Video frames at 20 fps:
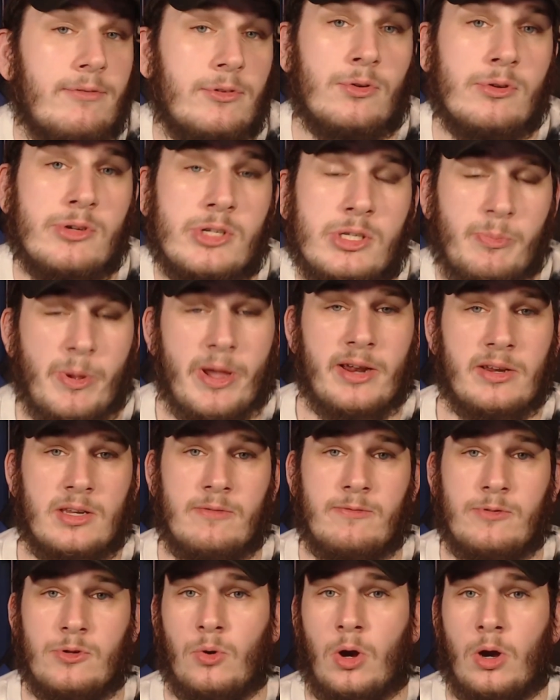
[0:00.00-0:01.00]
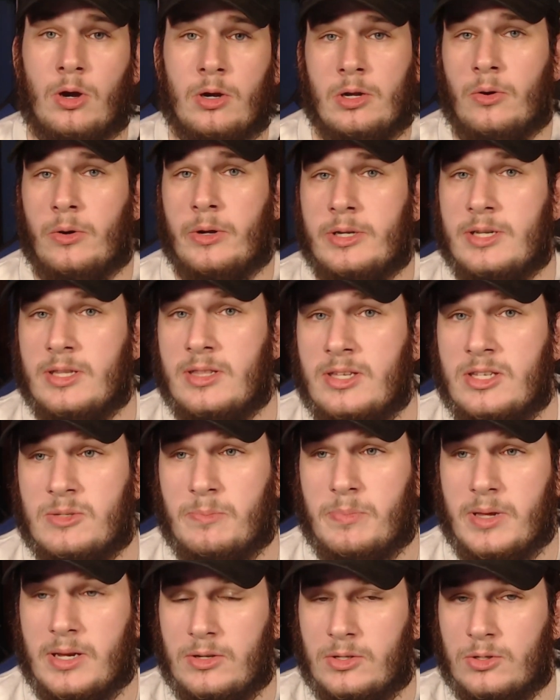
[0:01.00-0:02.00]
to respect if you are going to these
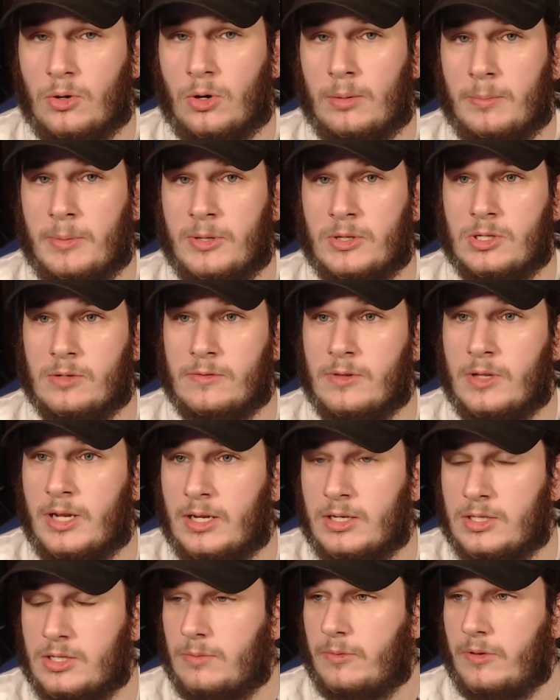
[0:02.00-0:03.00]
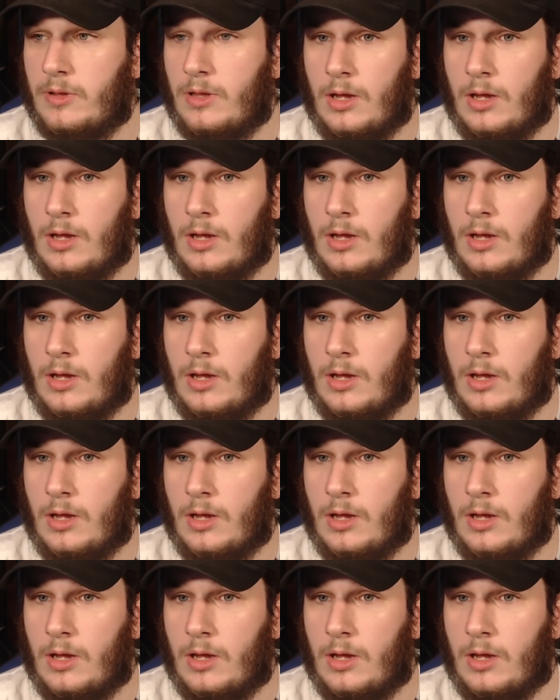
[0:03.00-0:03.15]
big tournaments over the next